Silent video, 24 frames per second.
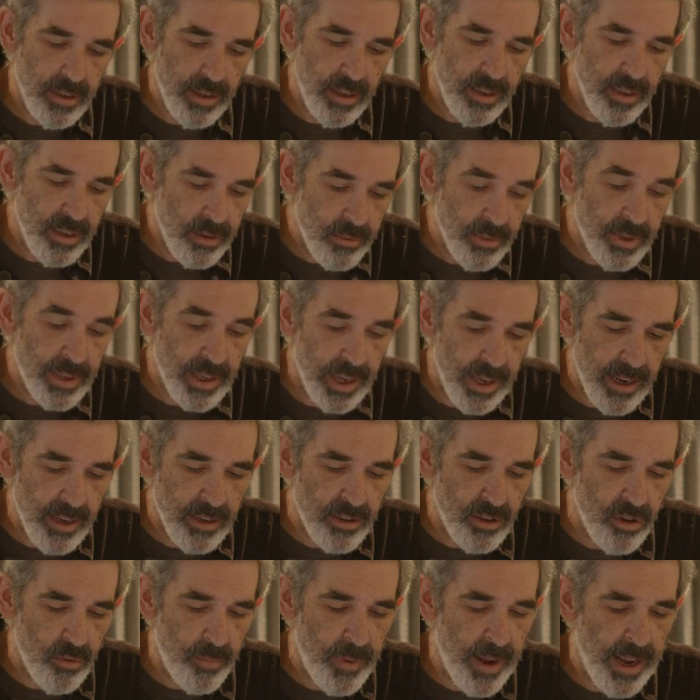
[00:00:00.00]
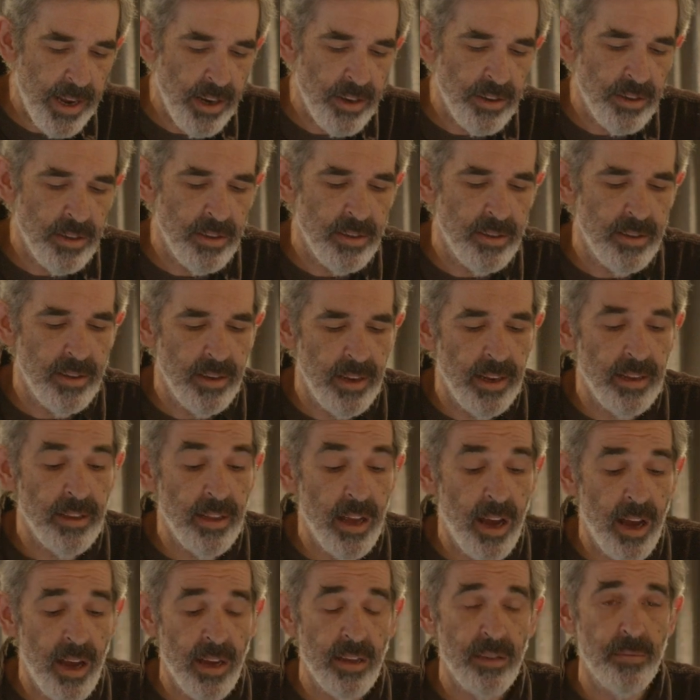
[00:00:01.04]

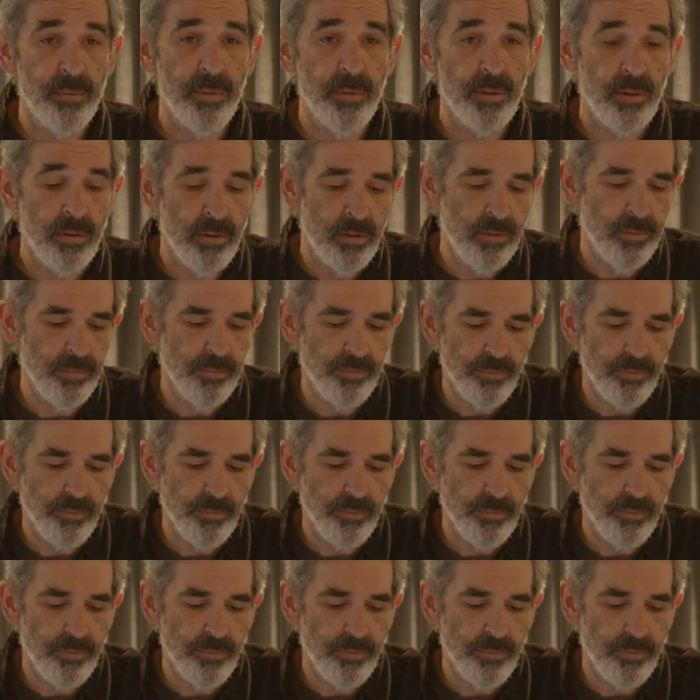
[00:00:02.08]
and the hospital.